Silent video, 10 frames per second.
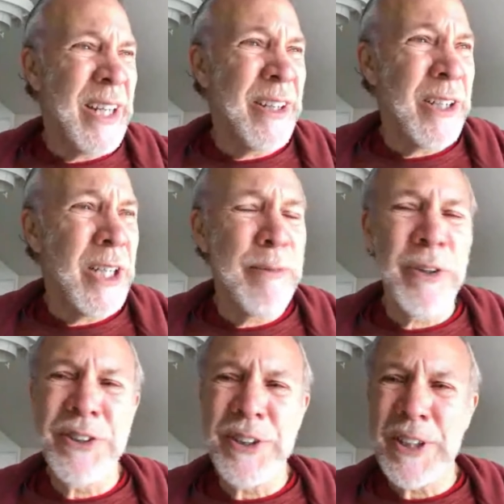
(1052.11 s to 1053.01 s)
a Commodore
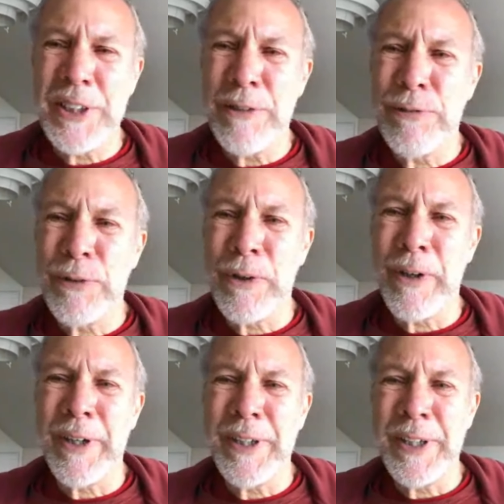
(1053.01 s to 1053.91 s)

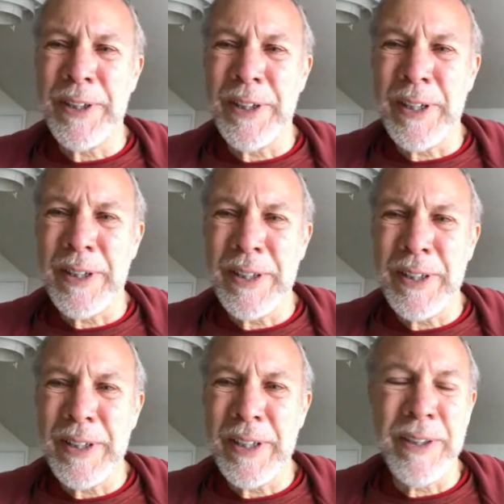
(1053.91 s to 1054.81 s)
64
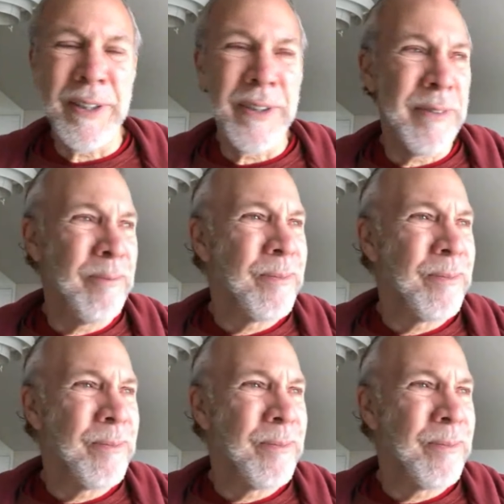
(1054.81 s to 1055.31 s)
in